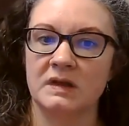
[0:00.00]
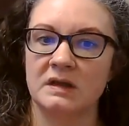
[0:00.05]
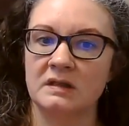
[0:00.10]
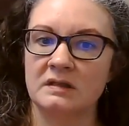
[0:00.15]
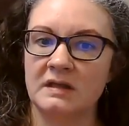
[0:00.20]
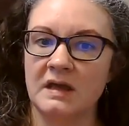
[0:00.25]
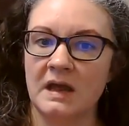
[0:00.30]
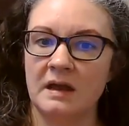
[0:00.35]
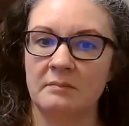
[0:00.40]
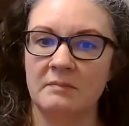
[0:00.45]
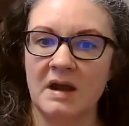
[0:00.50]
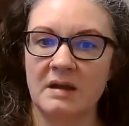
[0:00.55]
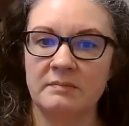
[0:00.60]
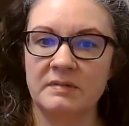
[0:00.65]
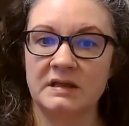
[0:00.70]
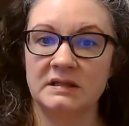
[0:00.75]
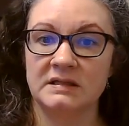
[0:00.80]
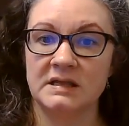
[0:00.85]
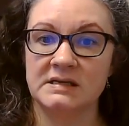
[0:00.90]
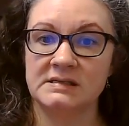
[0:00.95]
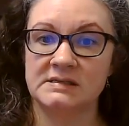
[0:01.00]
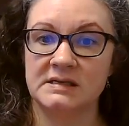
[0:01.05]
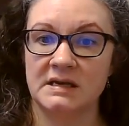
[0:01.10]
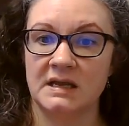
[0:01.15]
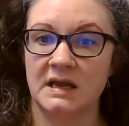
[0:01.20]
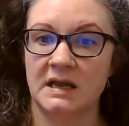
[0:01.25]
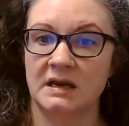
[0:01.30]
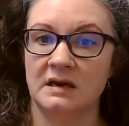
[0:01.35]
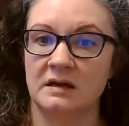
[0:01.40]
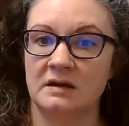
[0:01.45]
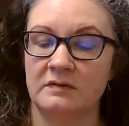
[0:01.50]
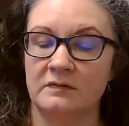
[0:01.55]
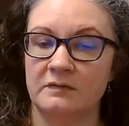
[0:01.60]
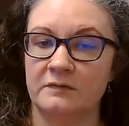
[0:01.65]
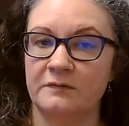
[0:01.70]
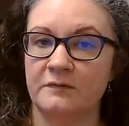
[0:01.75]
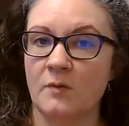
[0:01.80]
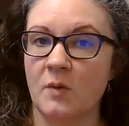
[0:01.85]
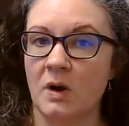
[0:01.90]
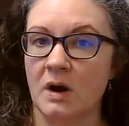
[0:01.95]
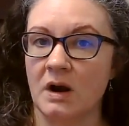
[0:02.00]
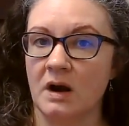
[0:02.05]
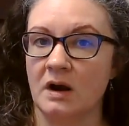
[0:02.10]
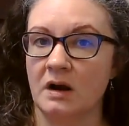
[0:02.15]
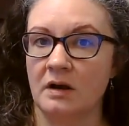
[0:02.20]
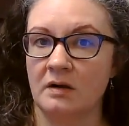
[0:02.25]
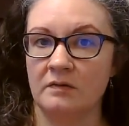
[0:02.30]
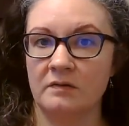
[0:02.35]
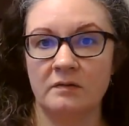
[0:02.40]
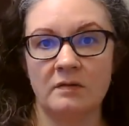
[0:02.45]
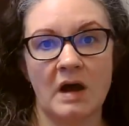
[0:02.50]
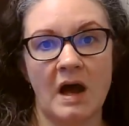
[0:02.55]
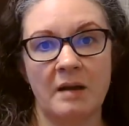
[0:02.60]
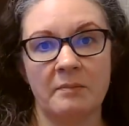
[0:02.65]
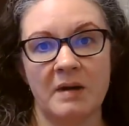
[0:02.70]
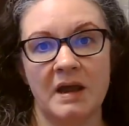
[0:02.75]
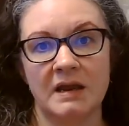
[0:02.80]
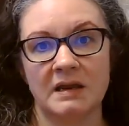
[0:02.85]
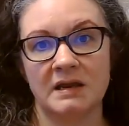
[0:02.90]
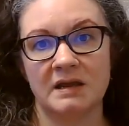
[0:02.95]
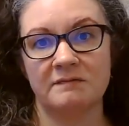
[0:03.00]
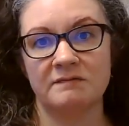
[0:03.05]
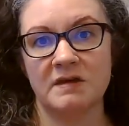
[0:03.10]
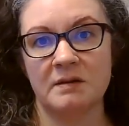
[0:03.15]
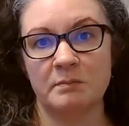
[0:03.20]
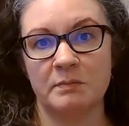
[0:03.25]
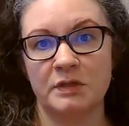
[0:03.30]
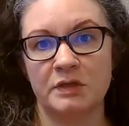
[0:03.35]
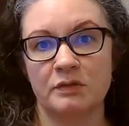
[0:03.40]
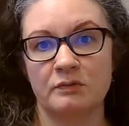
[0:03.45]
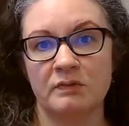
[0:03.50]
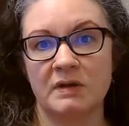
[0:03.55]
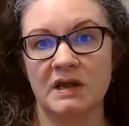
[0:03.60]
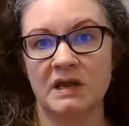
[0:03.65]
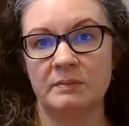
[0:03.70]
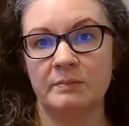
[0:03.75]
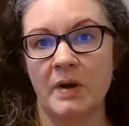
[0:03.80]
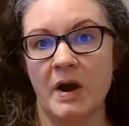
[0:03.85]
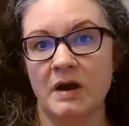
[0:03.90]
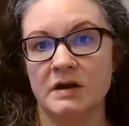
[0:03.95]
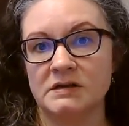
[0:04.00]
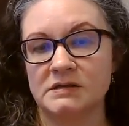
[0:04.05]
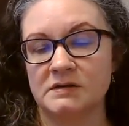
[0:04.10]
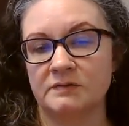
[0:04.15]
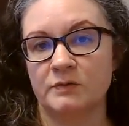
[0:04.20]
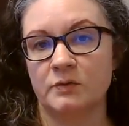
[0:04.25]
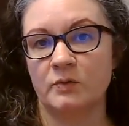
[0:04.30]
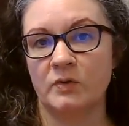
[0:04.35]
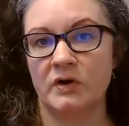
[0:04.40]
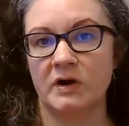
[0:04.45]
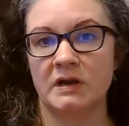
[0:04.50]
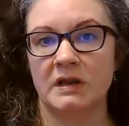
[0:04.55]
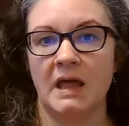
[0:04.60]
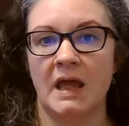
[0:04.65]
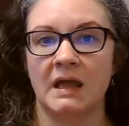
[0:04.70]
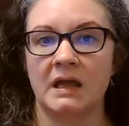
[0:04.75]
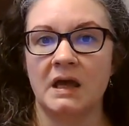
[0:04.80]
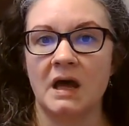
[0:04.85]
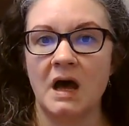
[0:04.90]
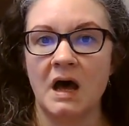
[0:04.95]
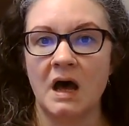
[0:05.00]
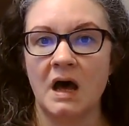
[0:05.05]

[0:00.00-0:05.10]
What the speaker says: They might be listening for, I might give them three parts of a word like